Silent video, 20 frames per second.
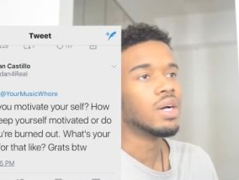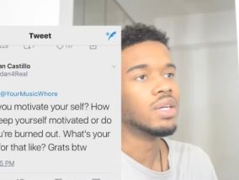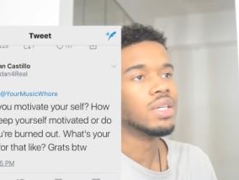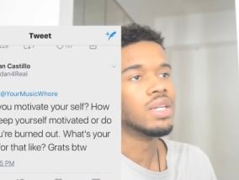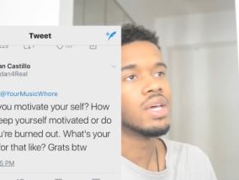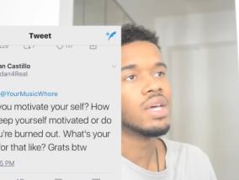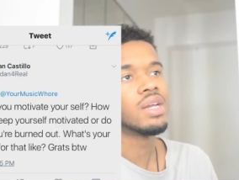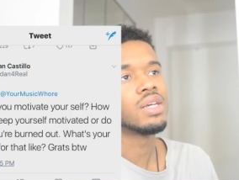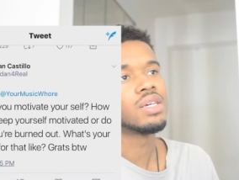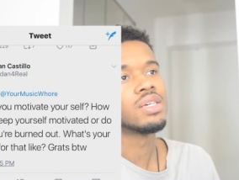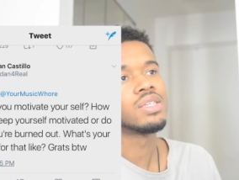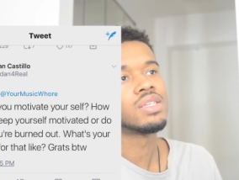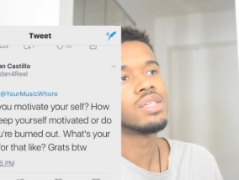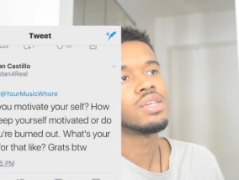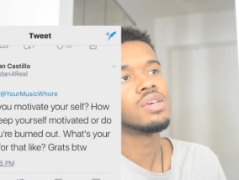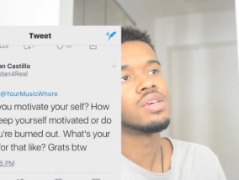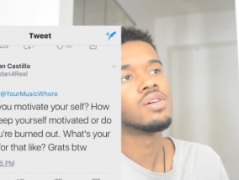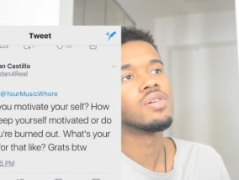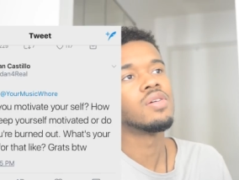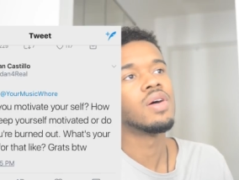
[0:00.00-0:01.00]
Uh, Dan
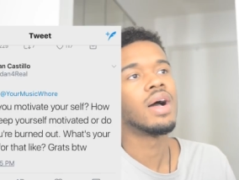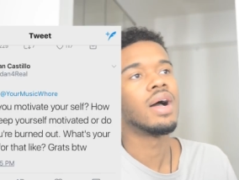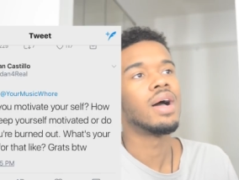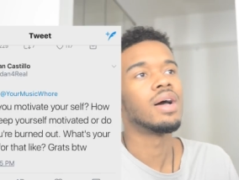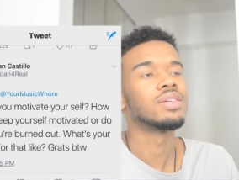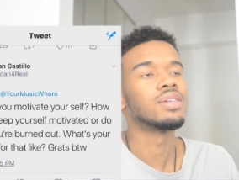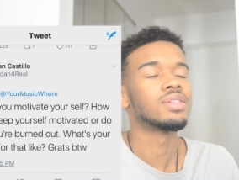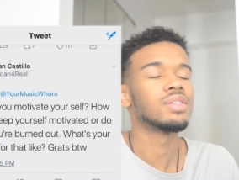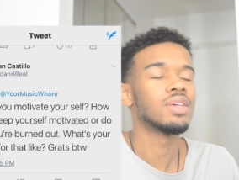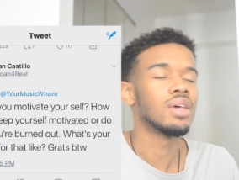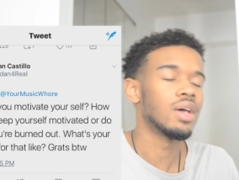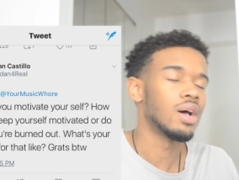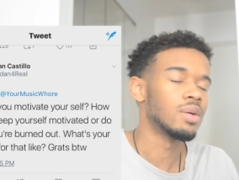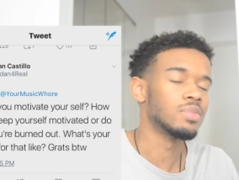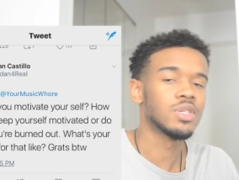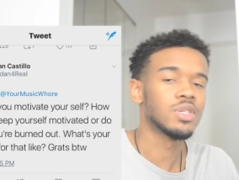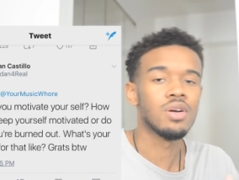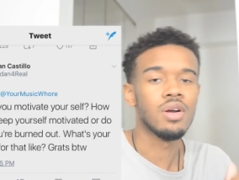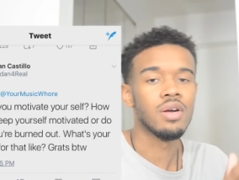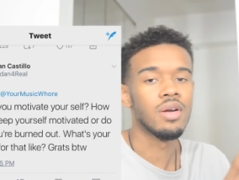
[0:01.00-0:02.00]
Castillo asks,
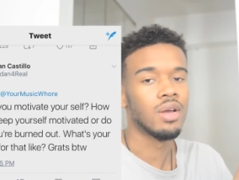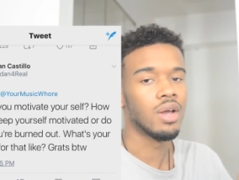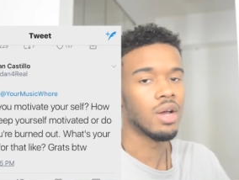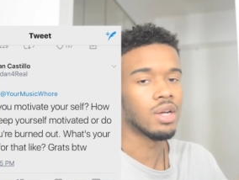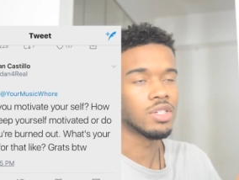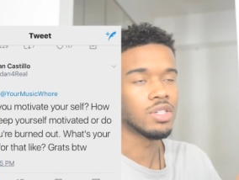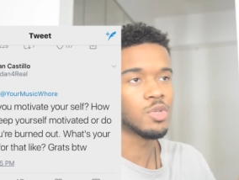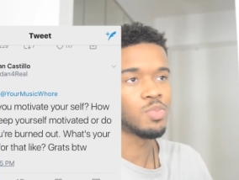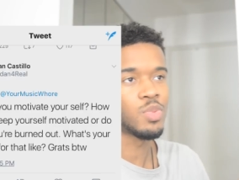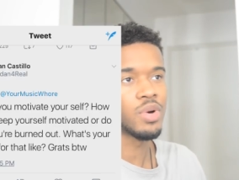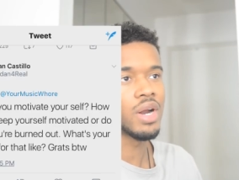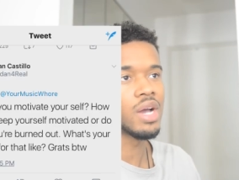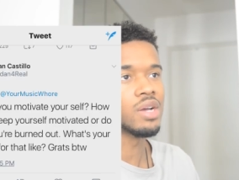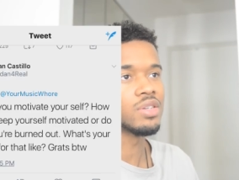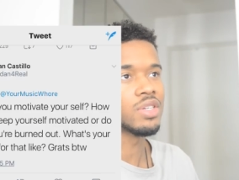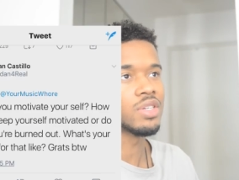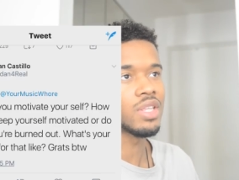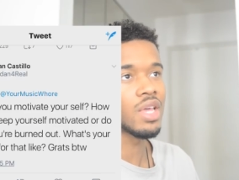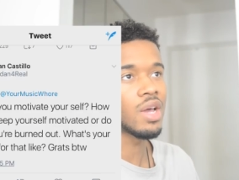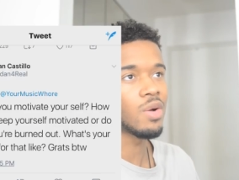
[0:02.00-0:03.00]
I'm sorry, I just
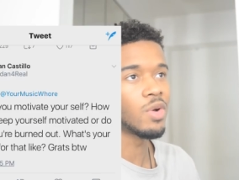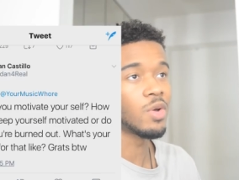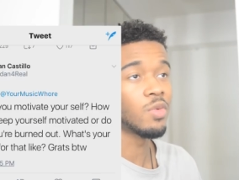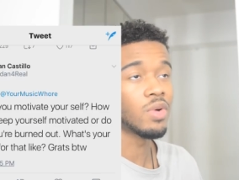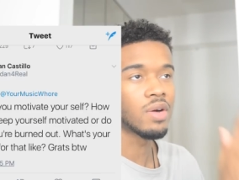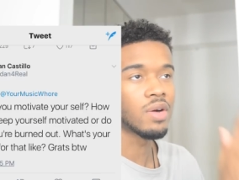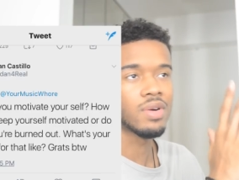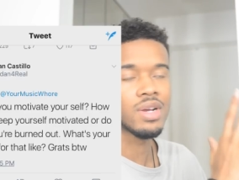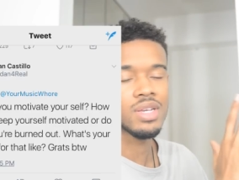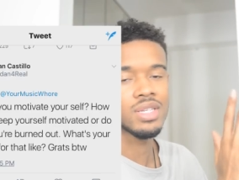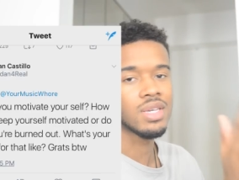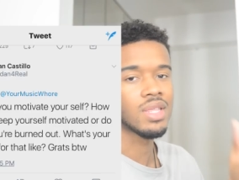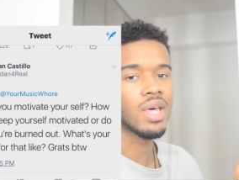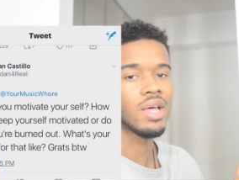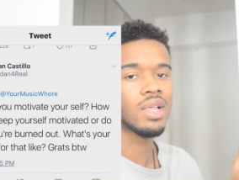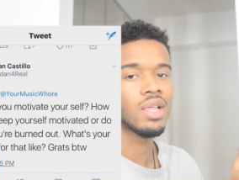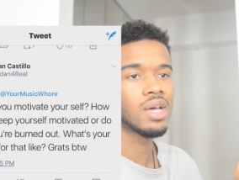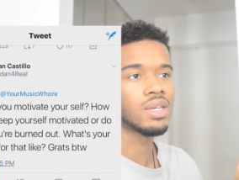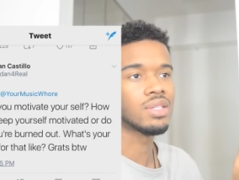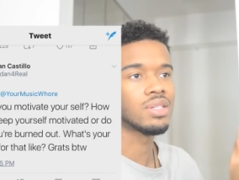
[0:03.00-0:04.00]
pronounce it that way. Whenever I see
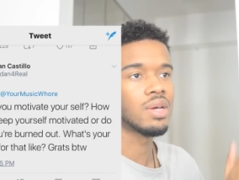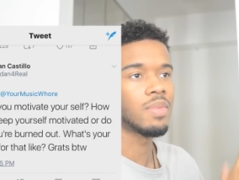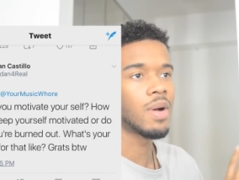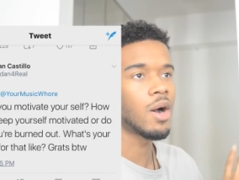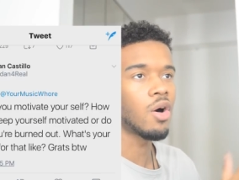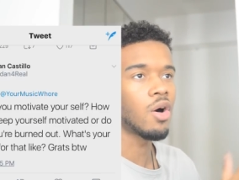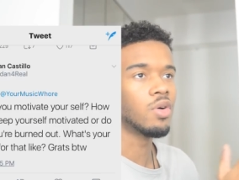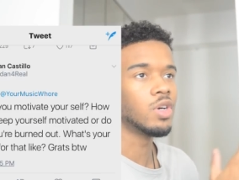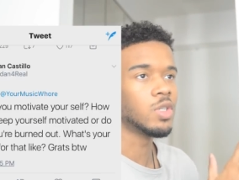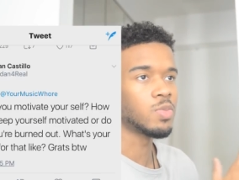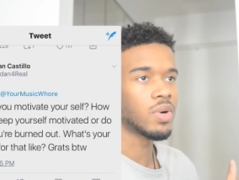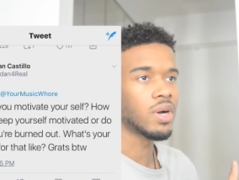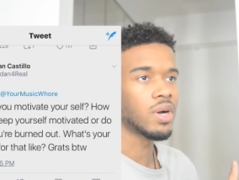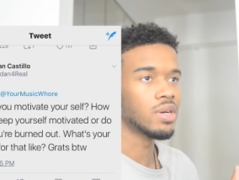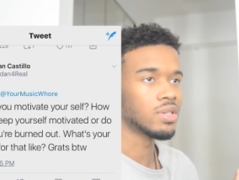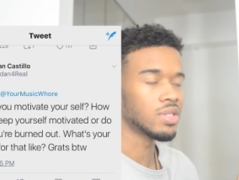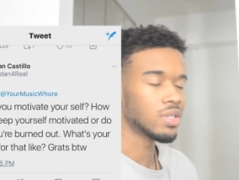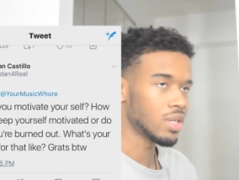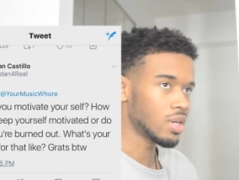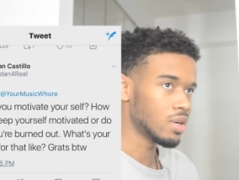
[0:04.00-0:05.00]
that last name, I always
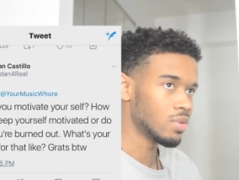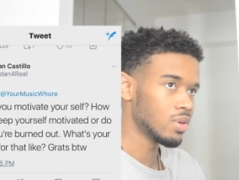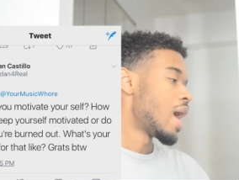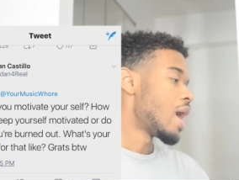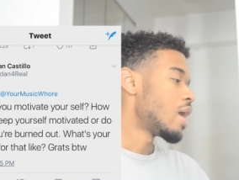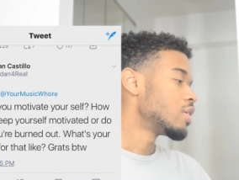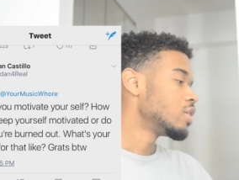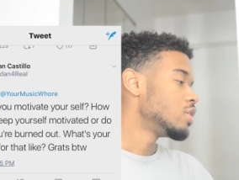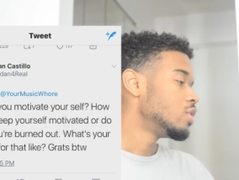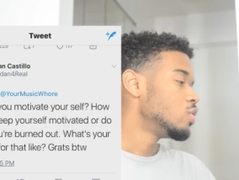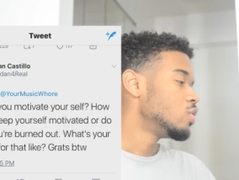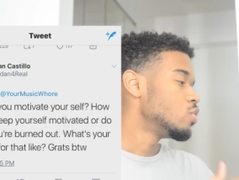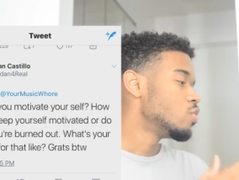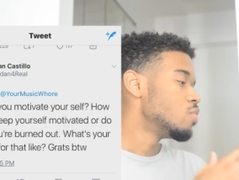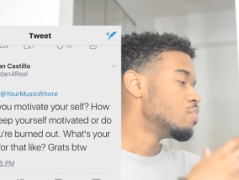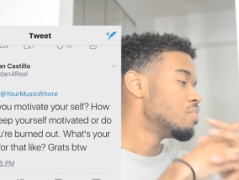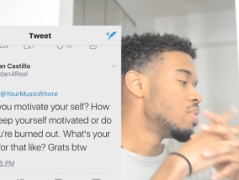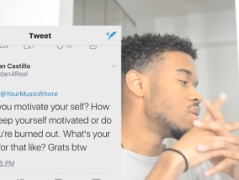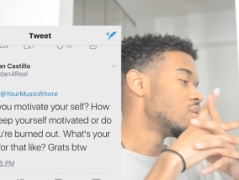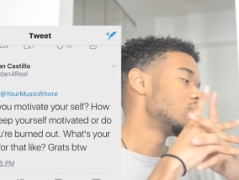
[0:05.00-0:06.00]
pronounce it that way. How do you
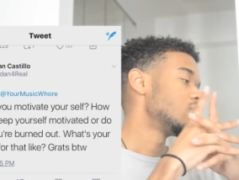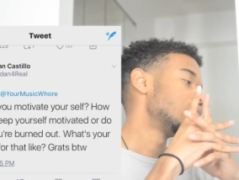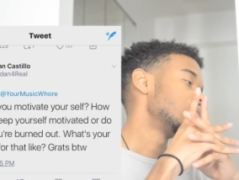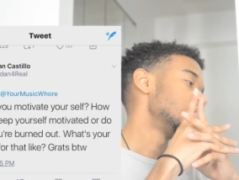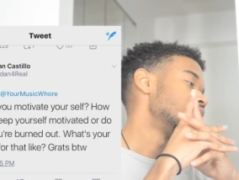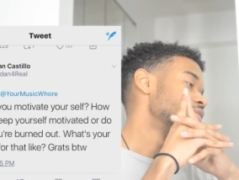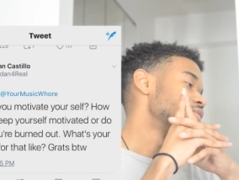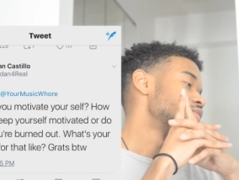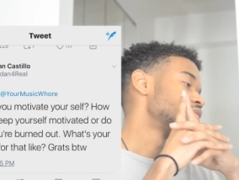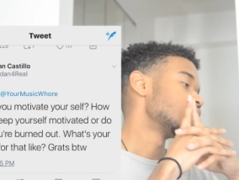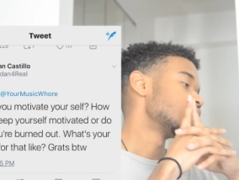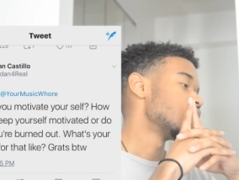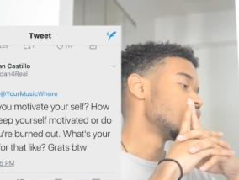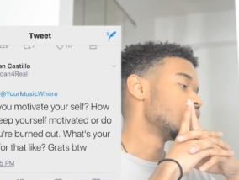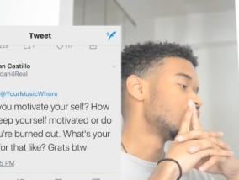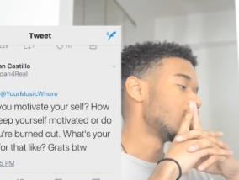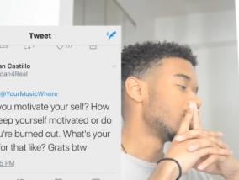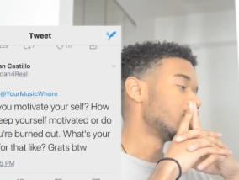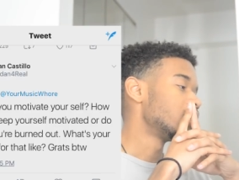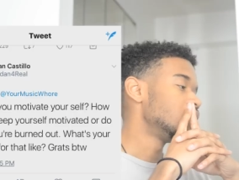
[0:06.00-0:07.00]
motivate
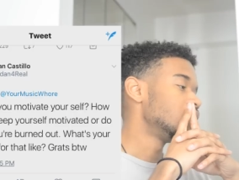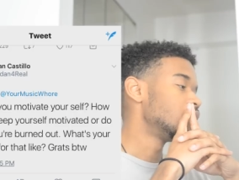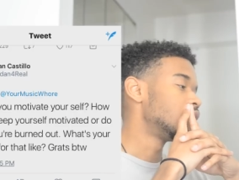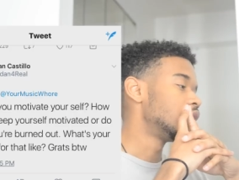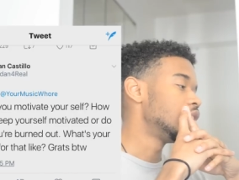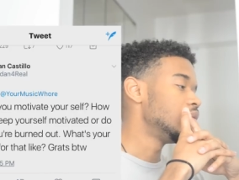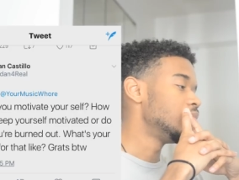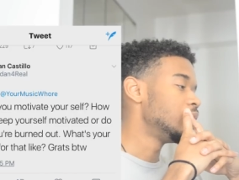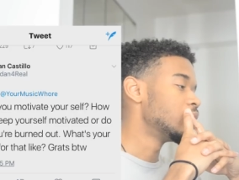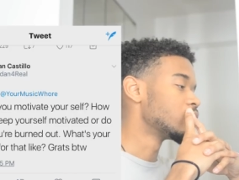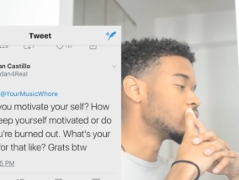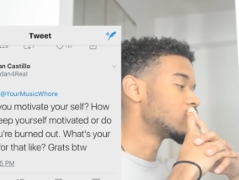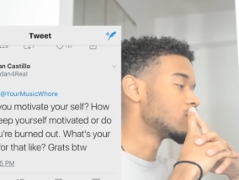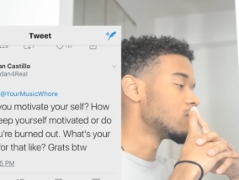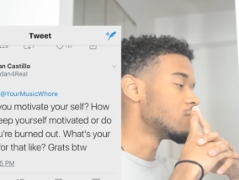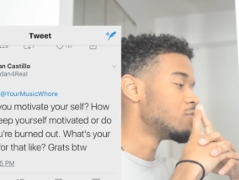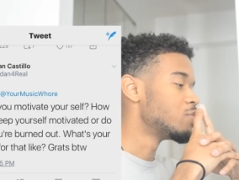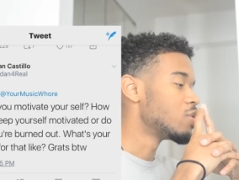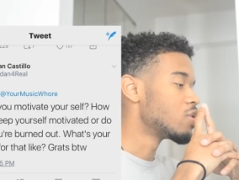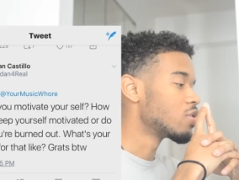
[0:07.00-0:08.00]
yourself? How do you keep
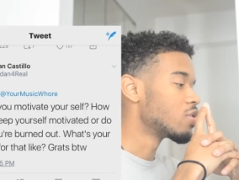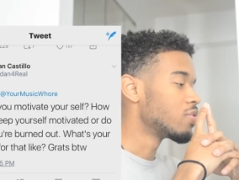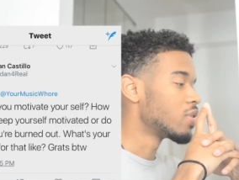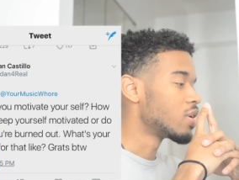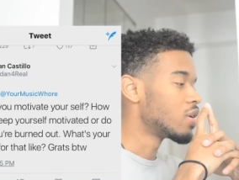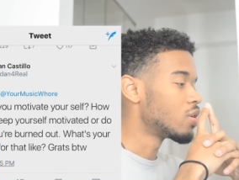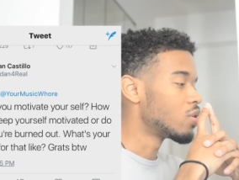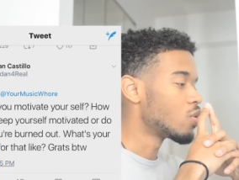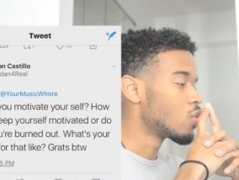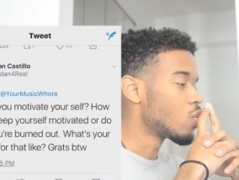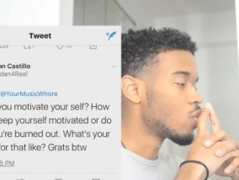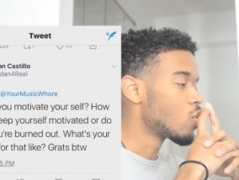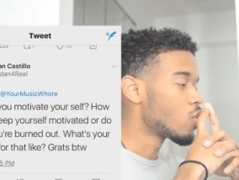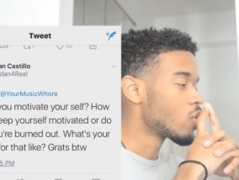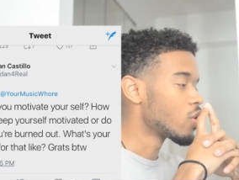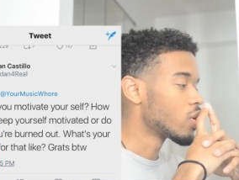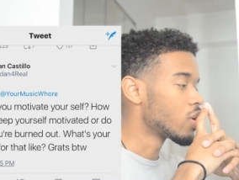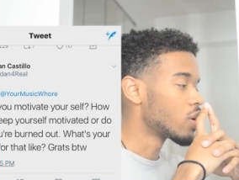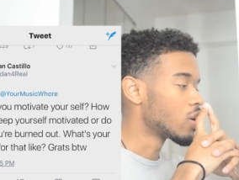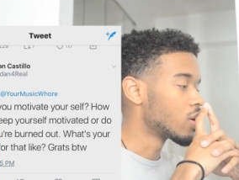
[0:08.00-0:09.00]
yourself motivated?
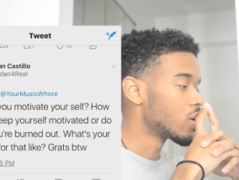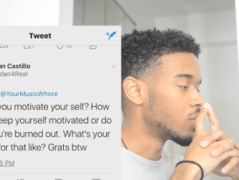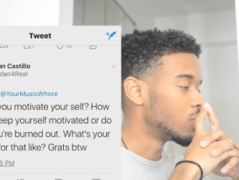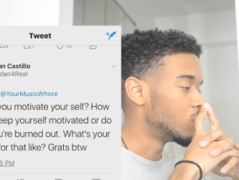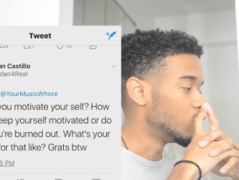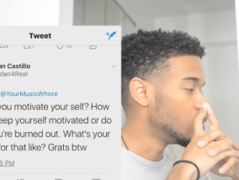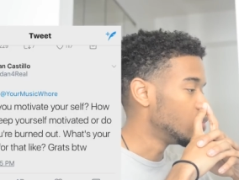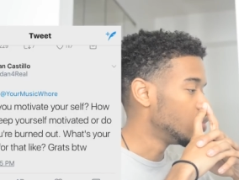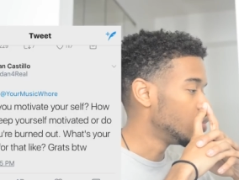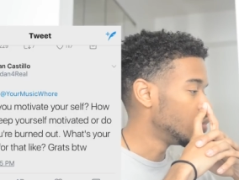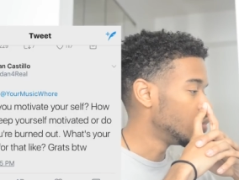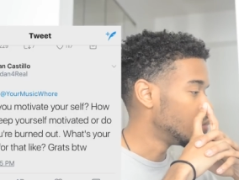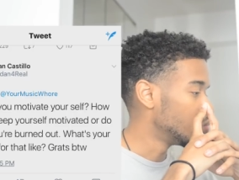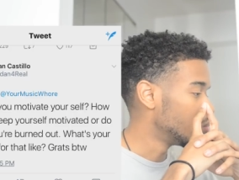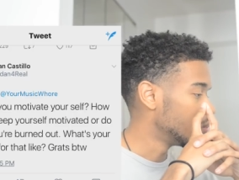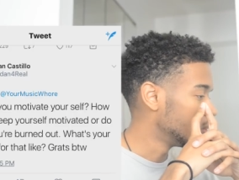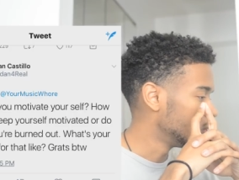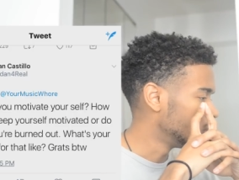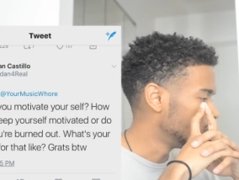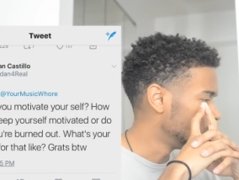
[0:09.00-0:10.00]
Or do you
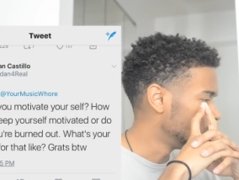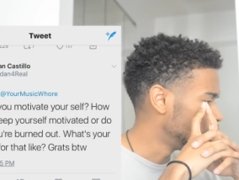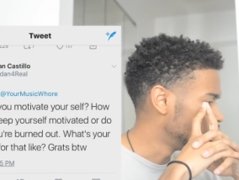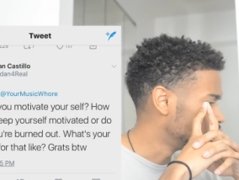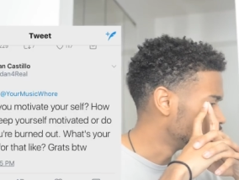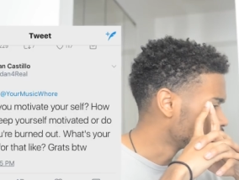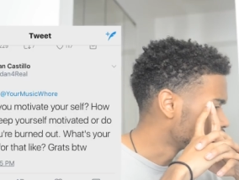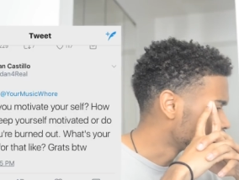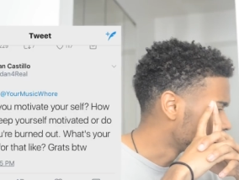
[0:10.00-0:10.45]
when you